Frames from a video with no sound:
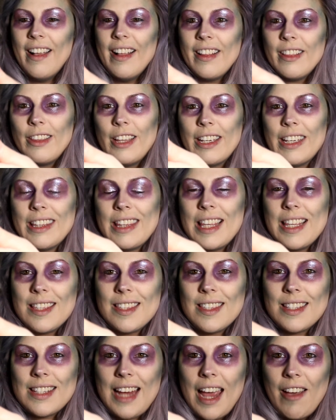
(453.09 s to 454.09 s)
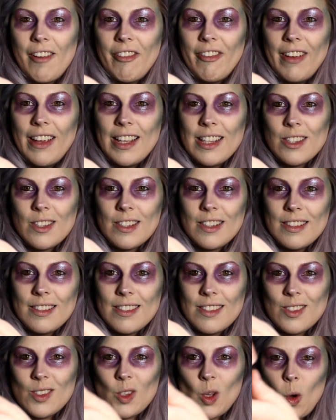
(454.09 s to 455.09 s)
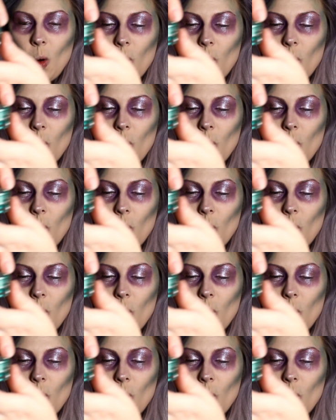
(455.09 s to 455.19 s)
Look at this stuff. It's so